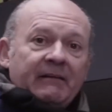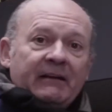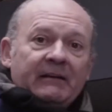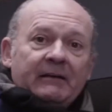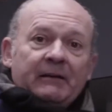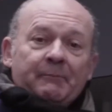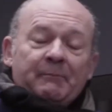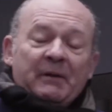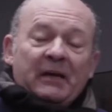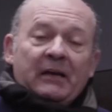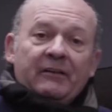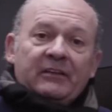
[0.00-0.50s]
in the
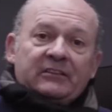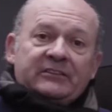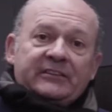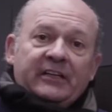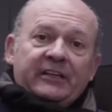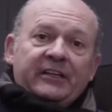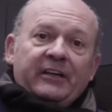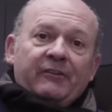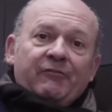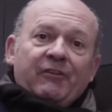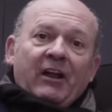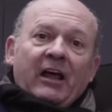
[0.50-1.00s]
middle of the
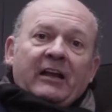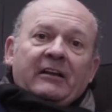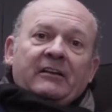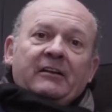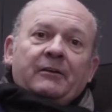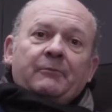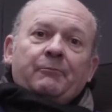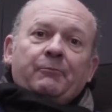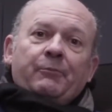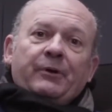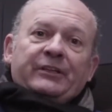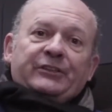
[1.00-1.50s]
City of
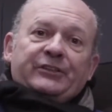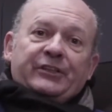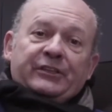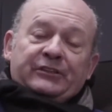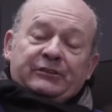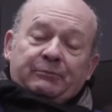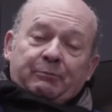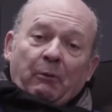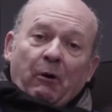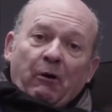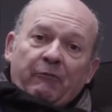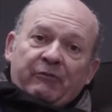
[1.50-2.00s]
London, which
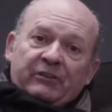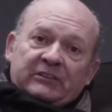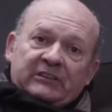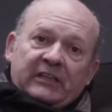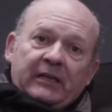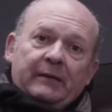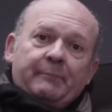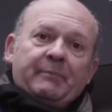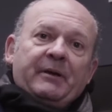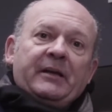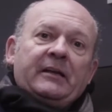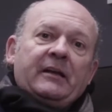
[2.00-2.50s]
has
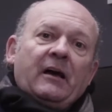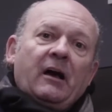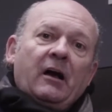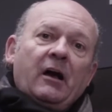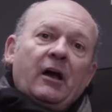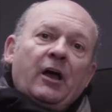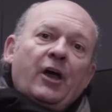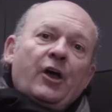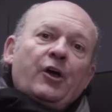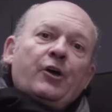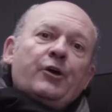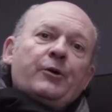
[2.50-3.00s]
obviously been our
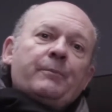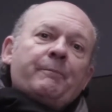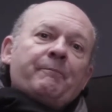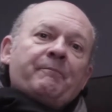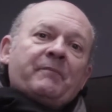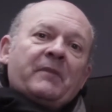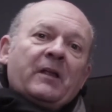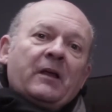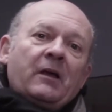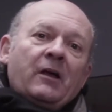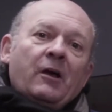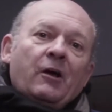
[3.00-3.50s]
home
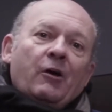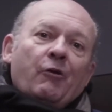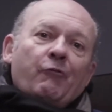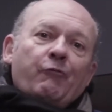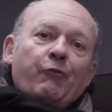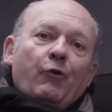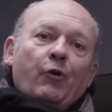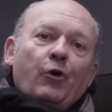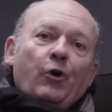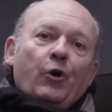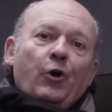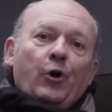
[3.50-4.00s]

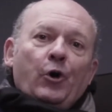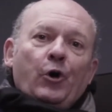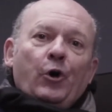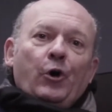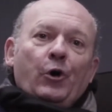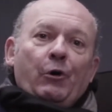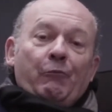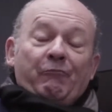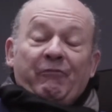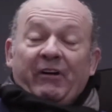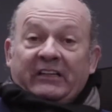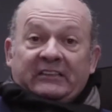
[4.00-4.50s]

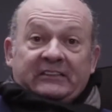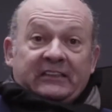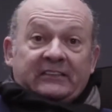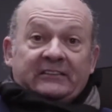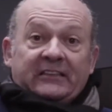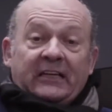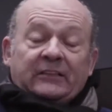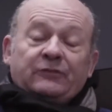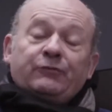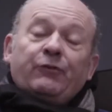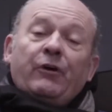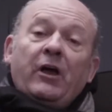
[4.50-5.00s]
for very
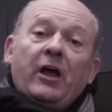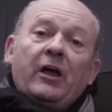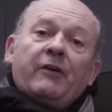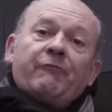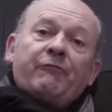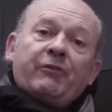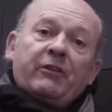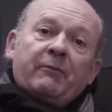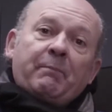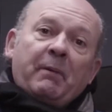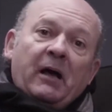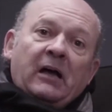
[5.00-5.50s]
successful home
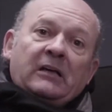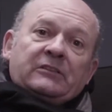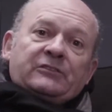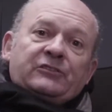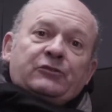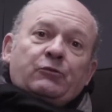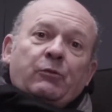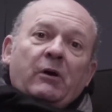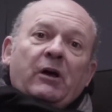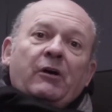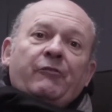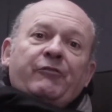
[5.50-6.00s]
for the past
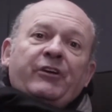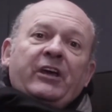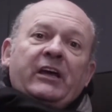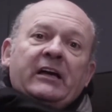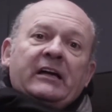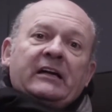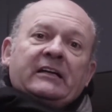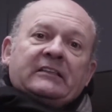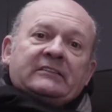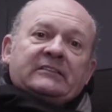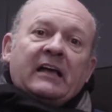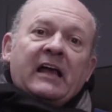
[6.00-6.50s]
12
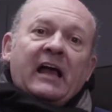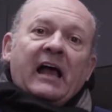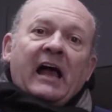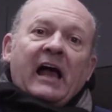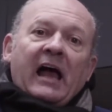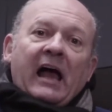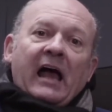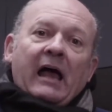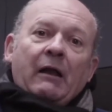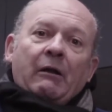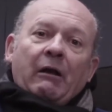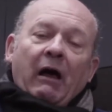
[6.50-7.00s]
years.
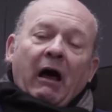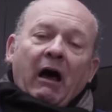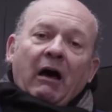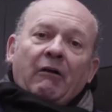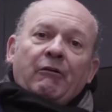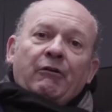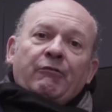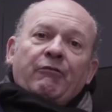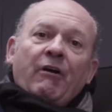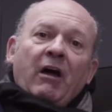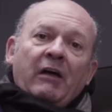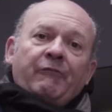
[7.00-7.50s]
And our
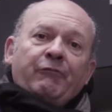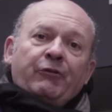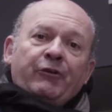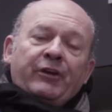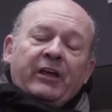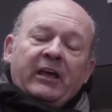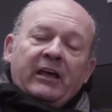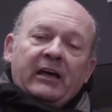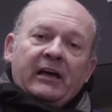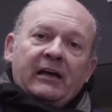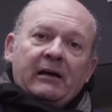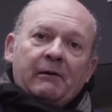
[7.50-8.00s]
arrival
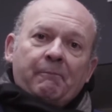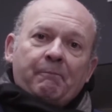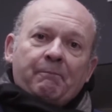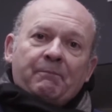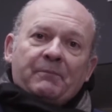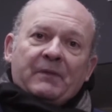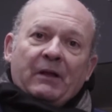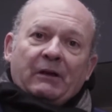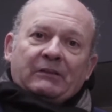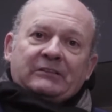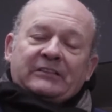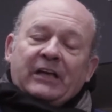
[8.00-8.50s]
here
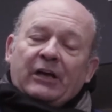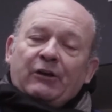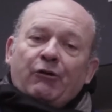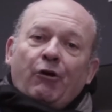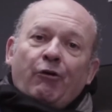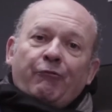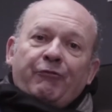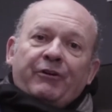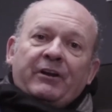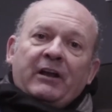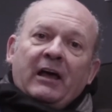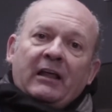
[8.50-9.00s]
set
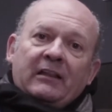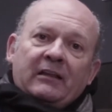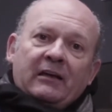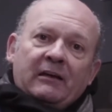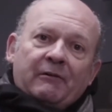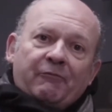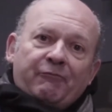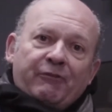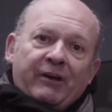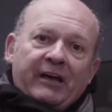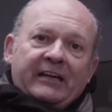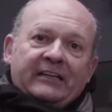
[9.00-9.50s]
off another
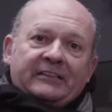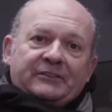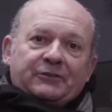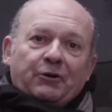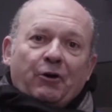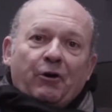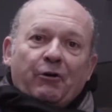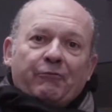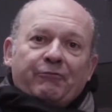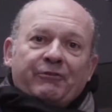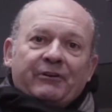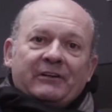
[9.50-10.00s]
phase
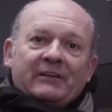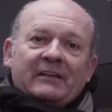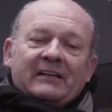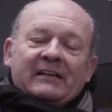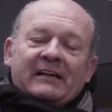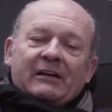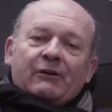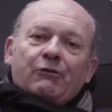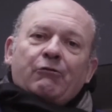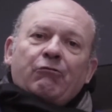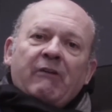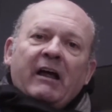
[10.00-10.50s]
of
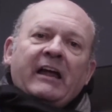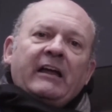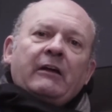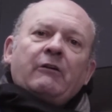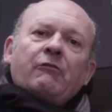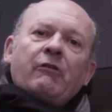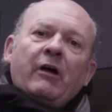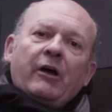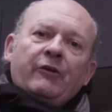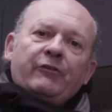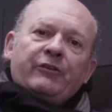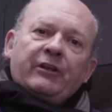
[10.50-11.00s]
great
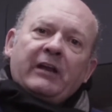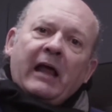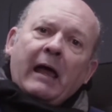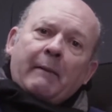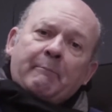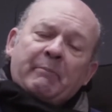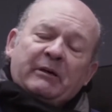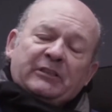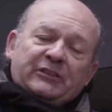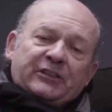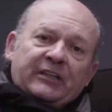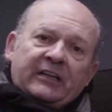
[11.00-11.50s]
growth and
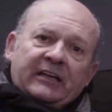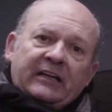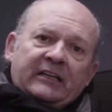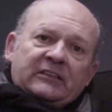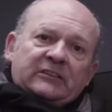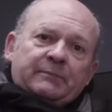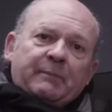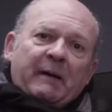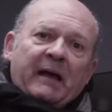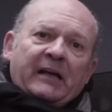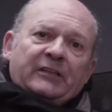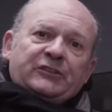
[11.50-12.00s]
ambition and
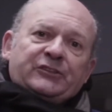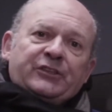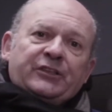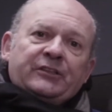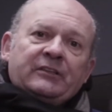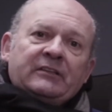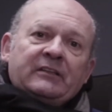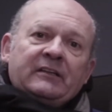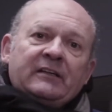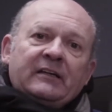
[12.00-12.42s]
expansion.